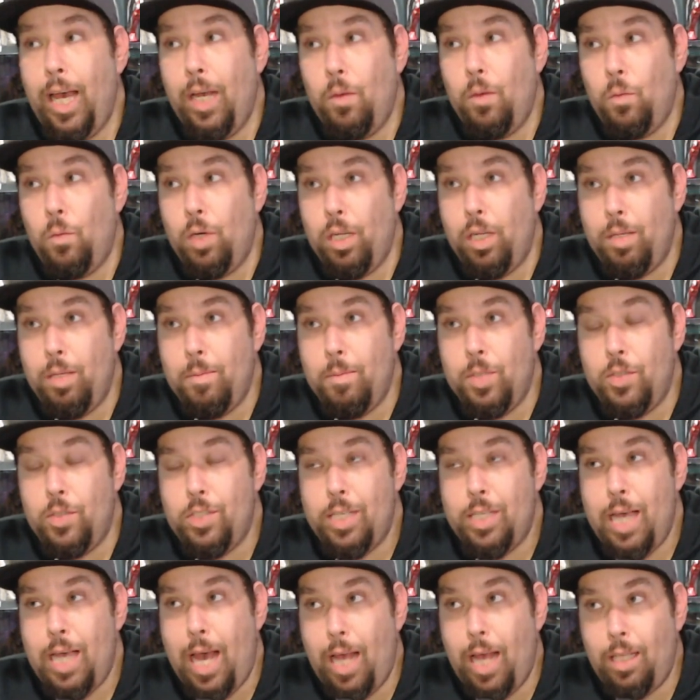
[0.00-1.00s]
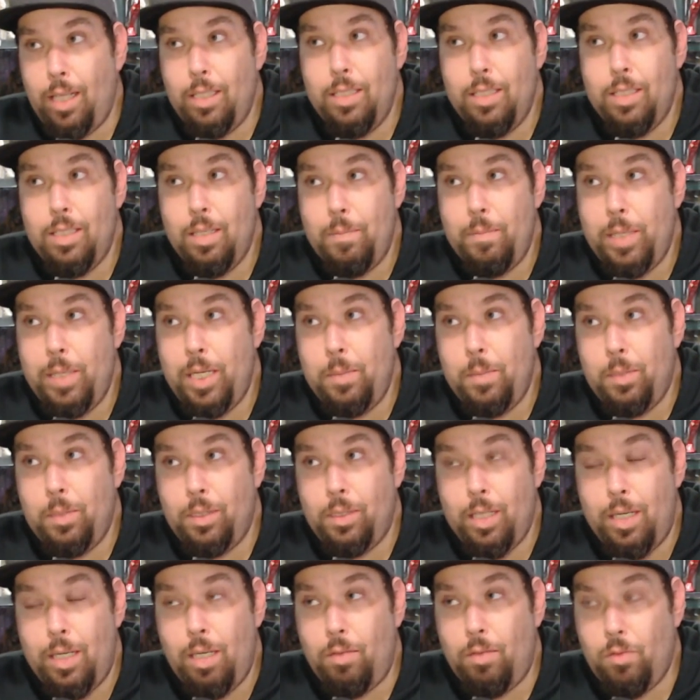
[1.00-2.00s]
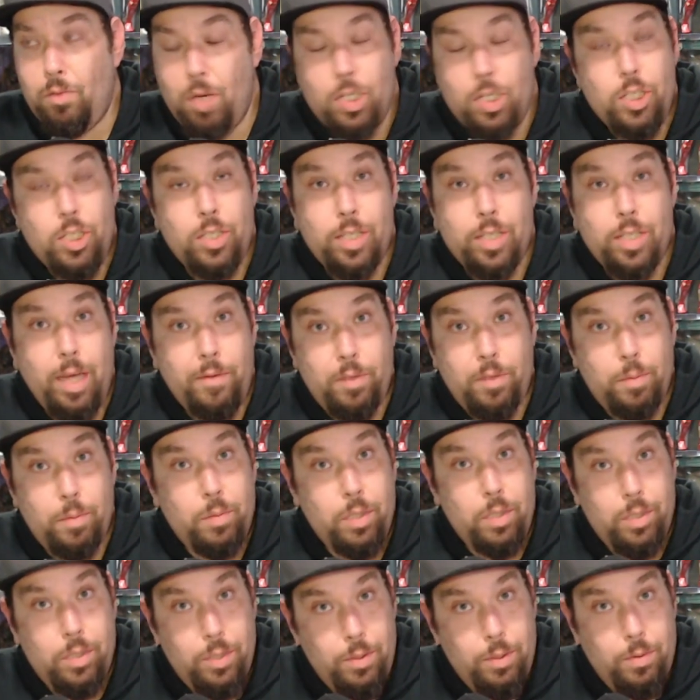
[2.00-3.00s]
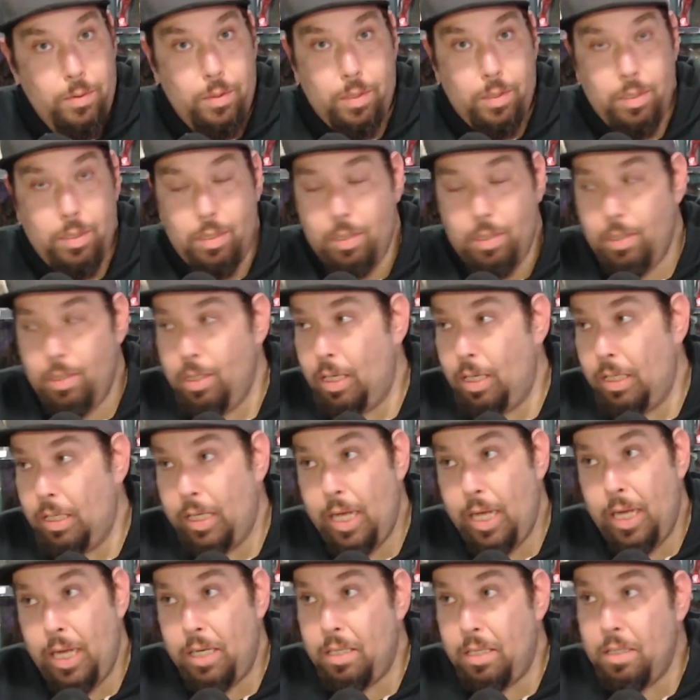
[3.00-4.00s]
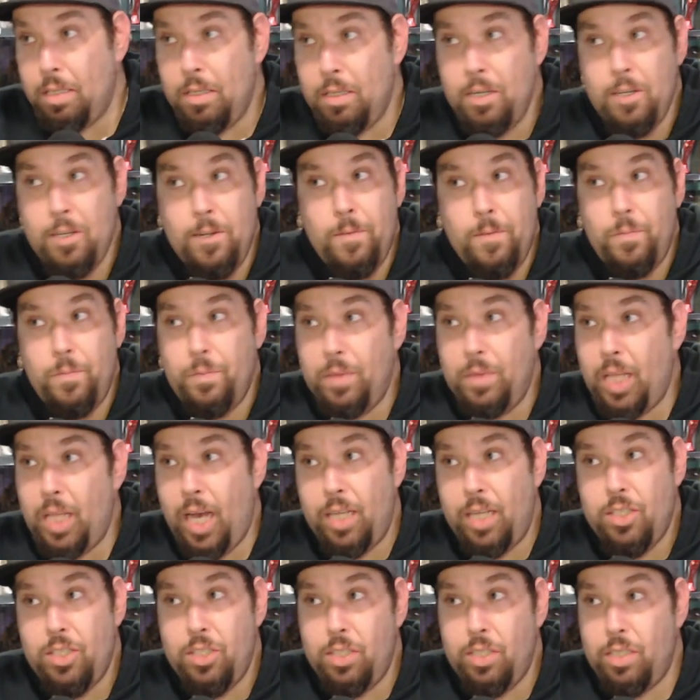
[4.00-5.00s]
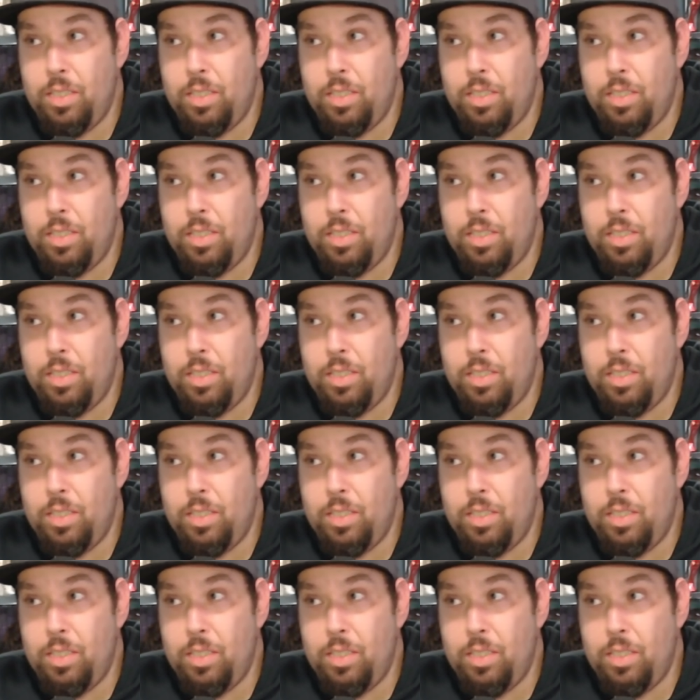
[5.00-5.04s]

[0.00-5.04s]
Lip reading: one of the most talented people that Russia's ever produced. Again, not just